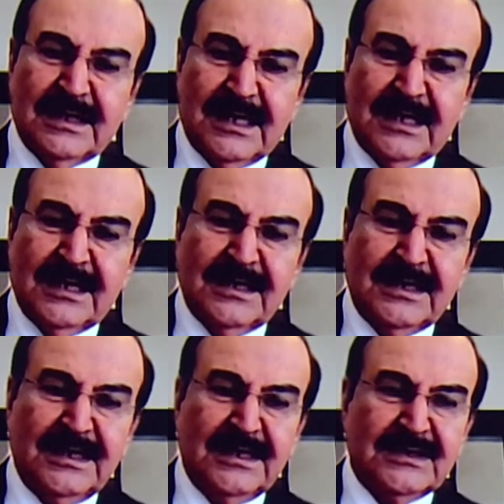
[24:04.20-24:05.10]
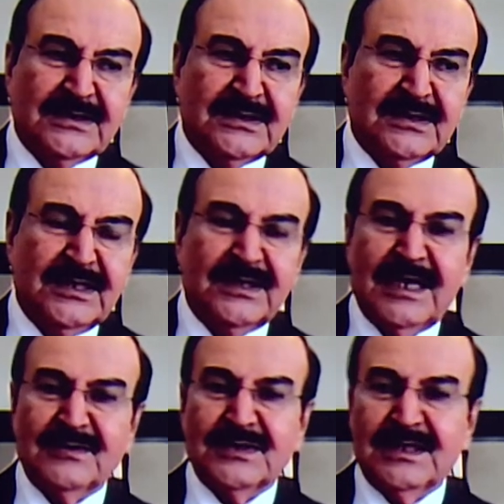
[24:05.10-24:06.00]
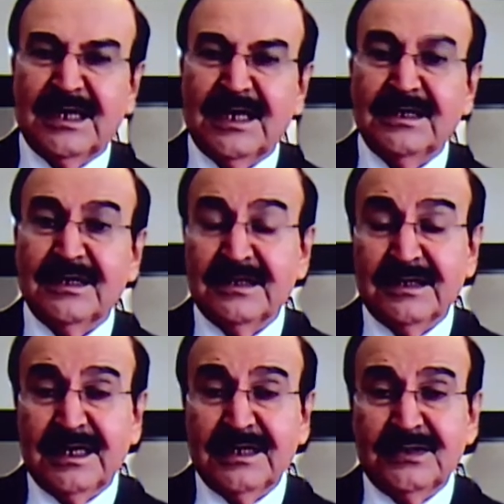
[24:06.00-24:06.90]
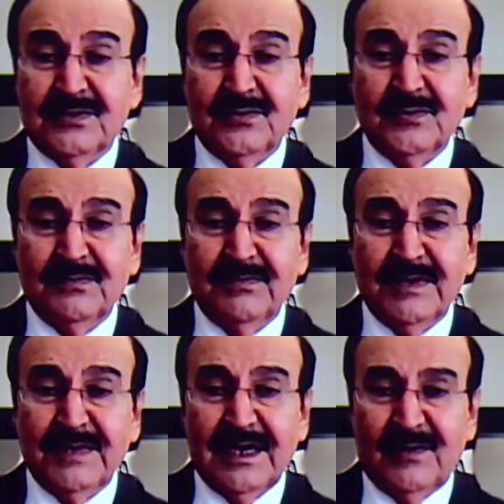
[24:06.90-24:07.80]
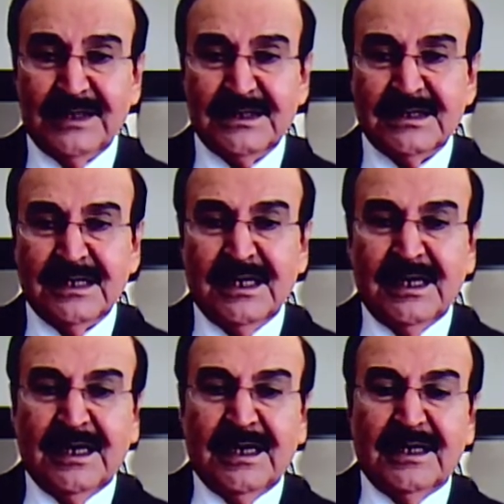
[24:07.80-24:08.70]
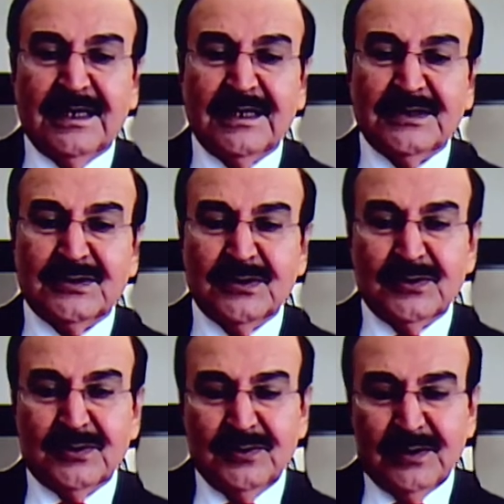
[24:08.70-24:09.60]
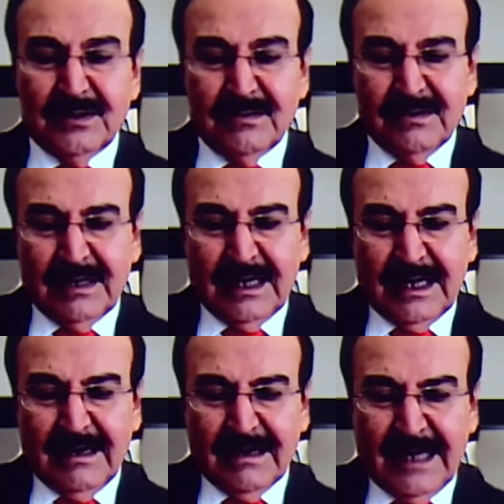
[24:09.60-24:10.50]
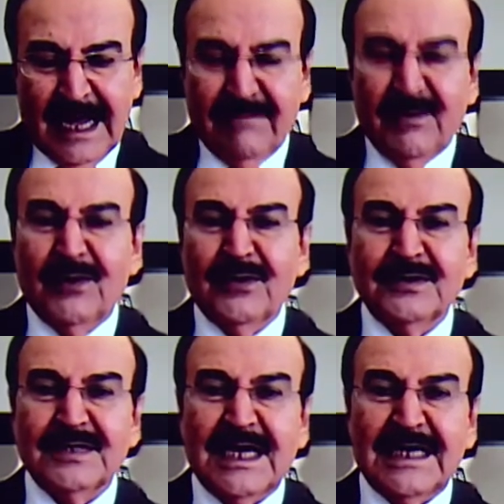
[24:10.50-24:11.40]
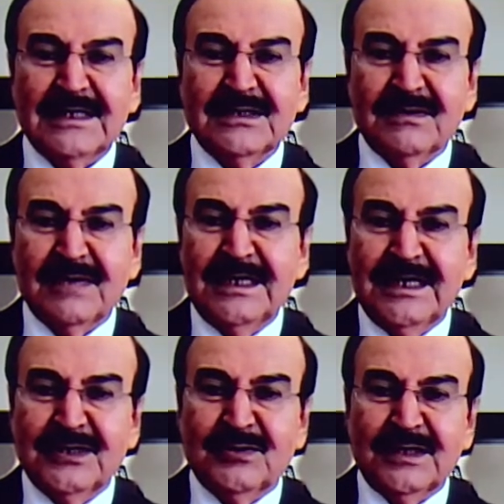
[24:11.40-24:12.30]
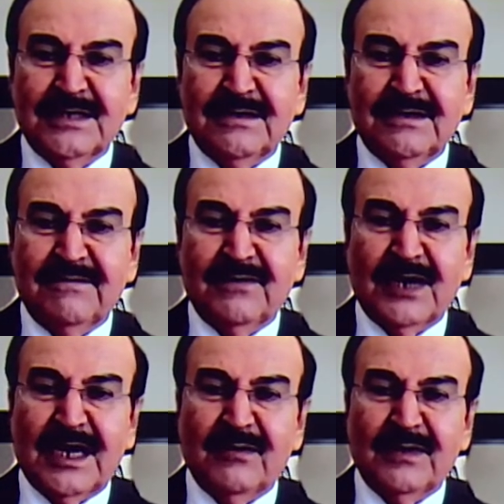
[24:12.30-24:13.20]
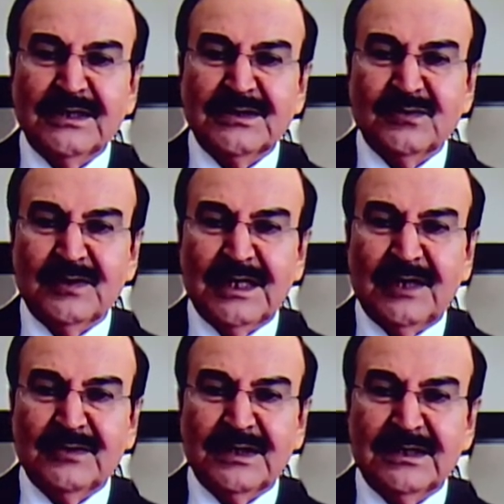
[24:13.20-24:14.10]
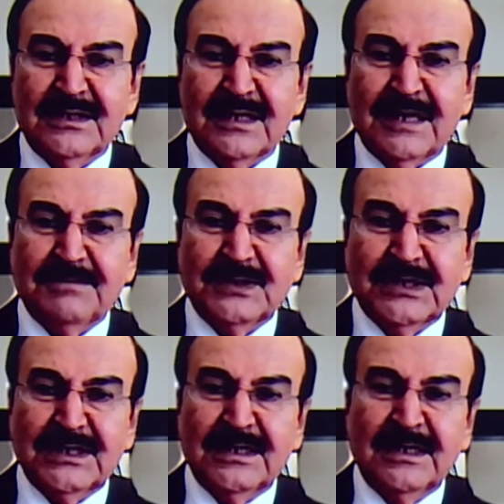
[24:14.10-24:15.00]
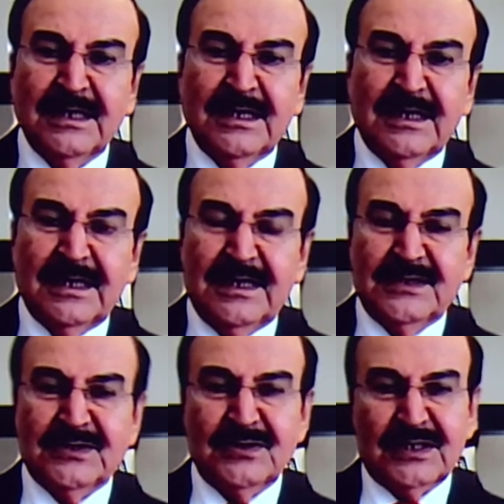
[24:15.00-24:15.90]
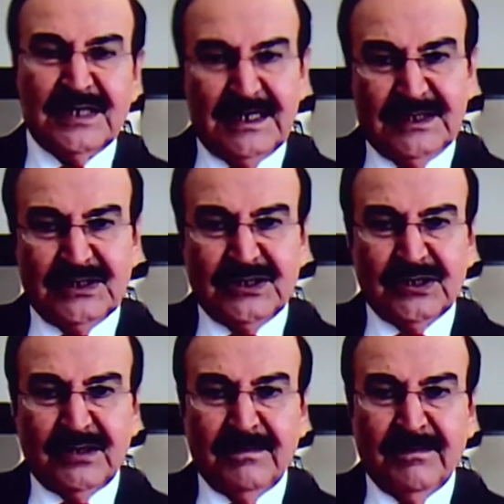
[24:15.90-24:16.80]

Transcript: currently is 3,992 megawatts. So to have all that running 24 hours without interruption is not an easy job.